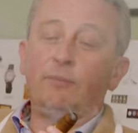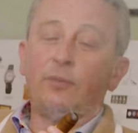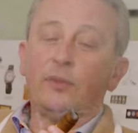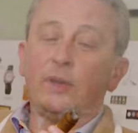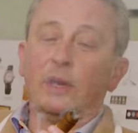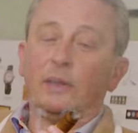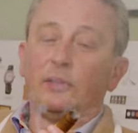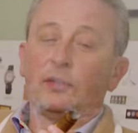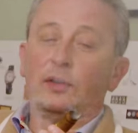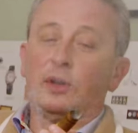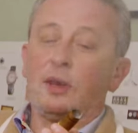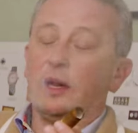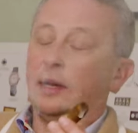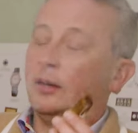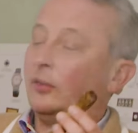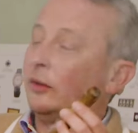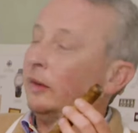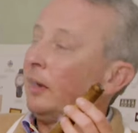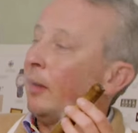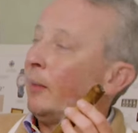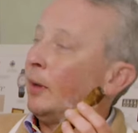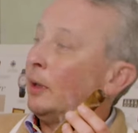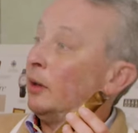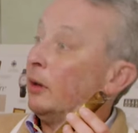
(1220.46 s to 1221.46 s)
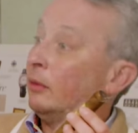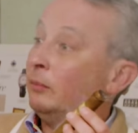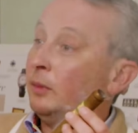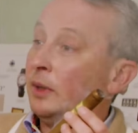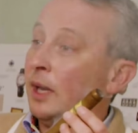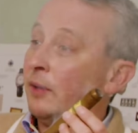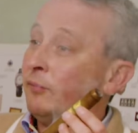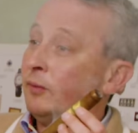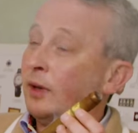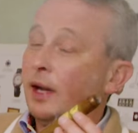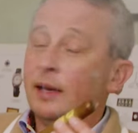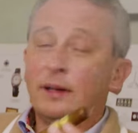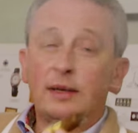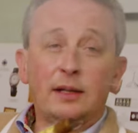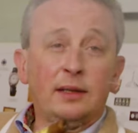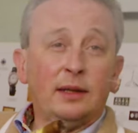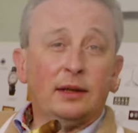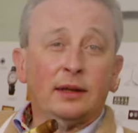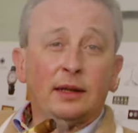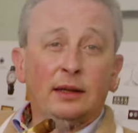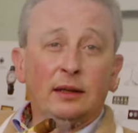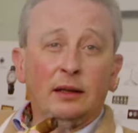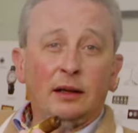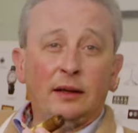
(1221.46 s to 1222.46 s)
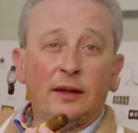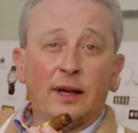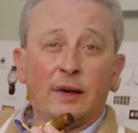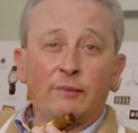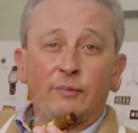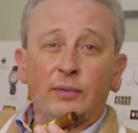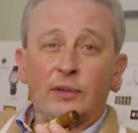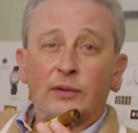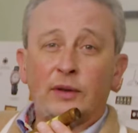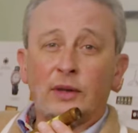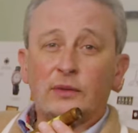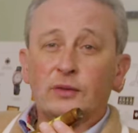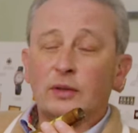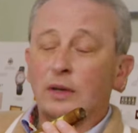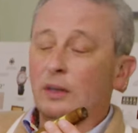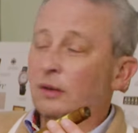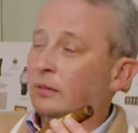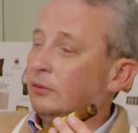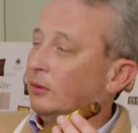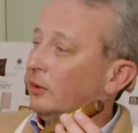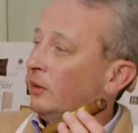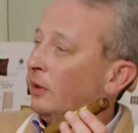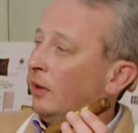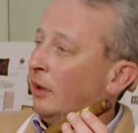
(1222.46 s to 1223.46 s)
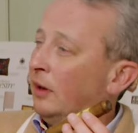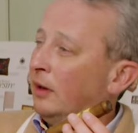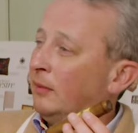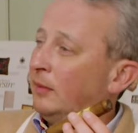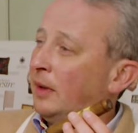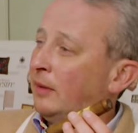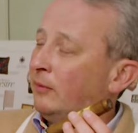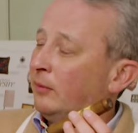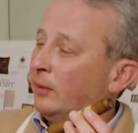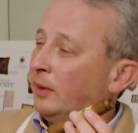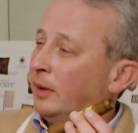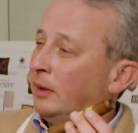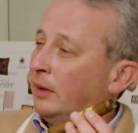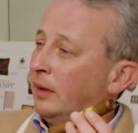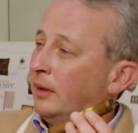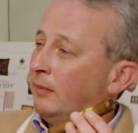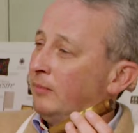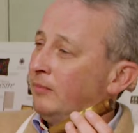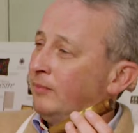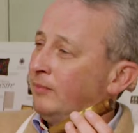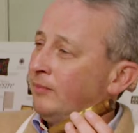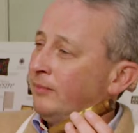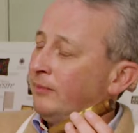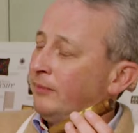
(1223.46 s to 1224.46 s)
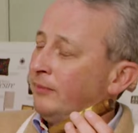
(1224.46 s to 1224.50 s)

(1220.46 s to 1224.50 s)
such things going on. We haven't had anything like that for such a long time, have we? Apart